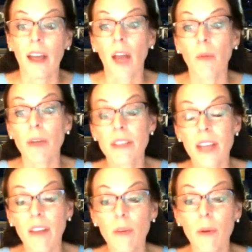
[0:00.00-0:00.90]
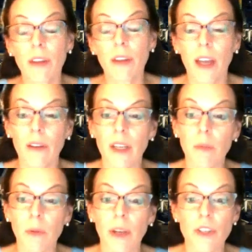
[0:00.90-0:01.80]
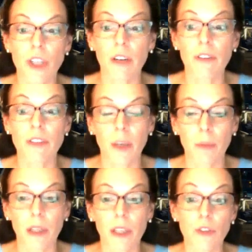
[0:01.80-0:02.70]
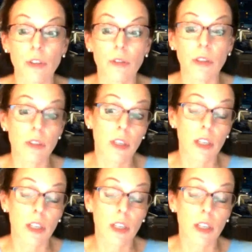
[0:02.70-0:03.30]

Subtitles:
And we staff it with a county employee and sheriff's deputy to